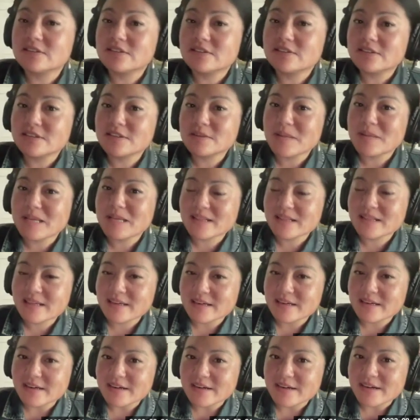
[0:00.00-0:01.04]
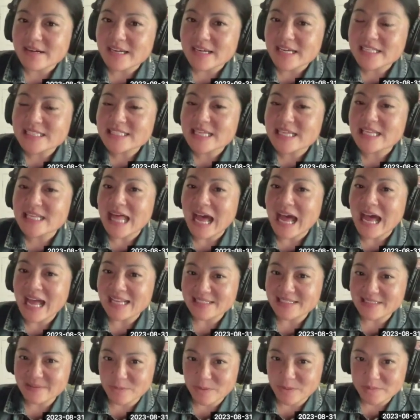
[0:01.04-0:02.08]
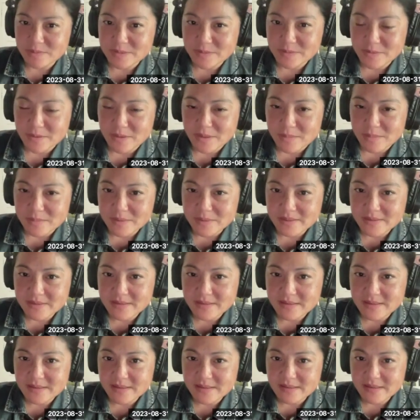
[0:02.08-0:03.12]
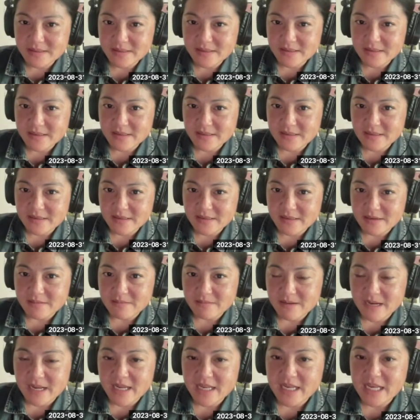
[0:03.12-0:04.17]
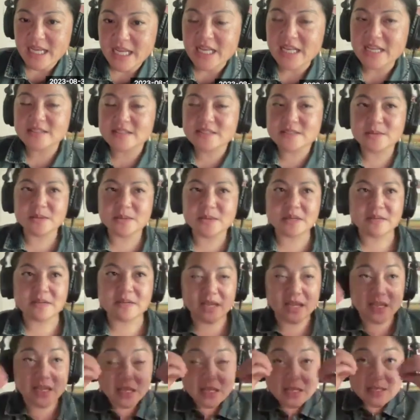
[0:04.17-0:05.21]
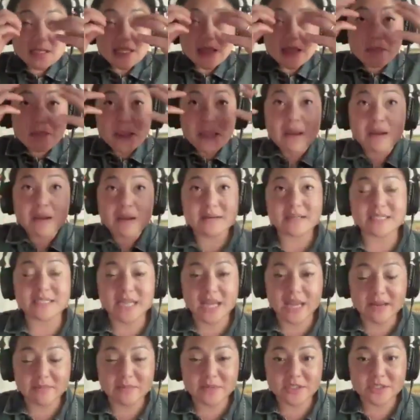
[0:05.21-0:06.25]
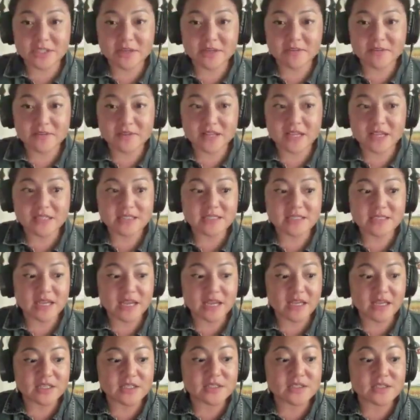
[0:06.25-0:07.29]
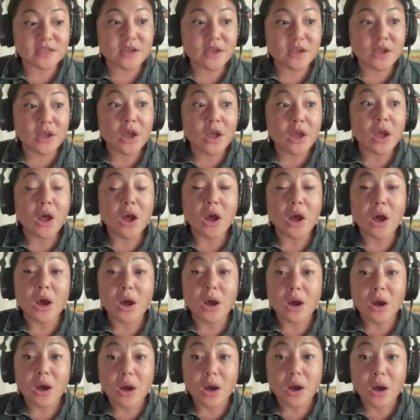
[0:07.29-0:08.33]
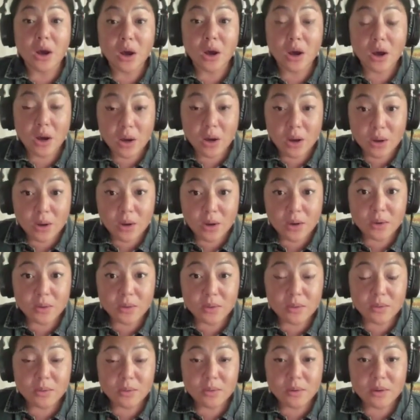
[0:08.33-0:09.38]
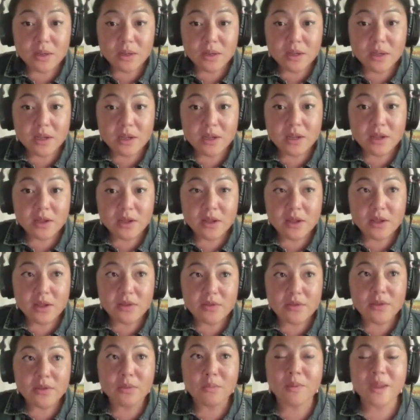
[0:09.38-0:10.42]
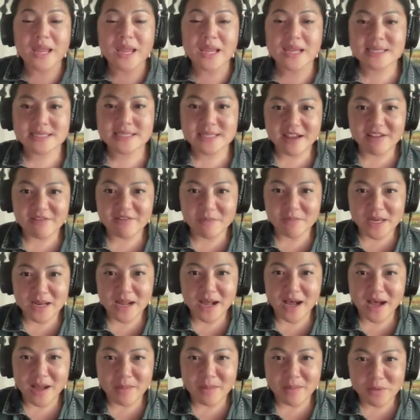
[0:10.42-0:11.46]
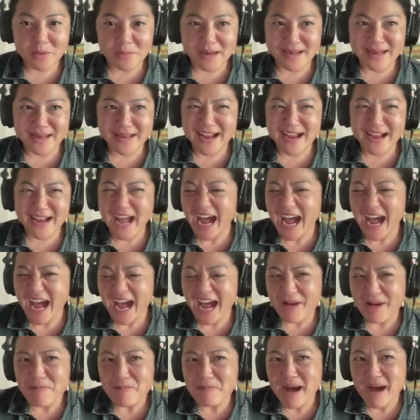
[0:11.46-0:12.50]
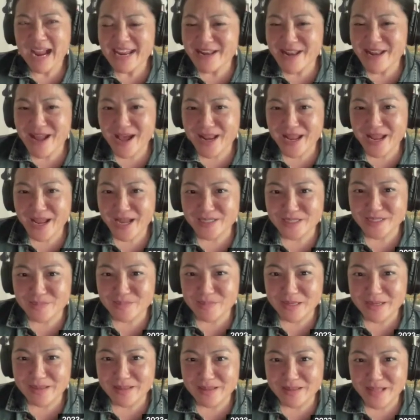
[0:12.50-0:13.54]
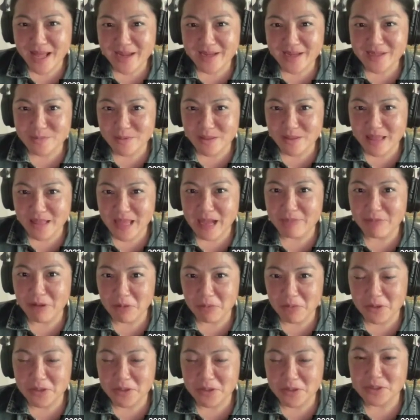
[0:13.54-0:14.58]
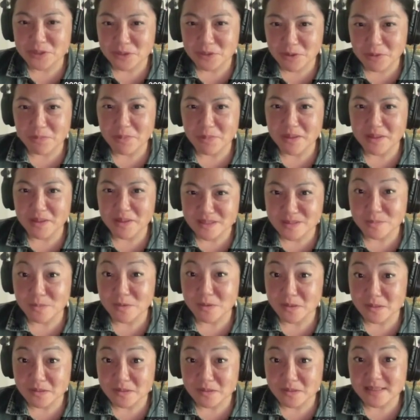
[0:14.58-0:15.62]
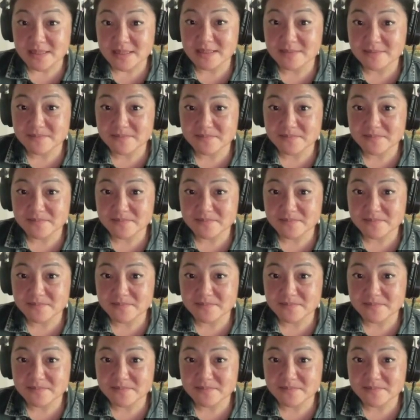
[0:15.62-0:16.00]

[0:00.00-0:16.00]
To be clear, it's a lot to absorb, right? It is a paradigm shift that says, oh, the ways I've been operating might not actually be aligned with how I want to show up in this world.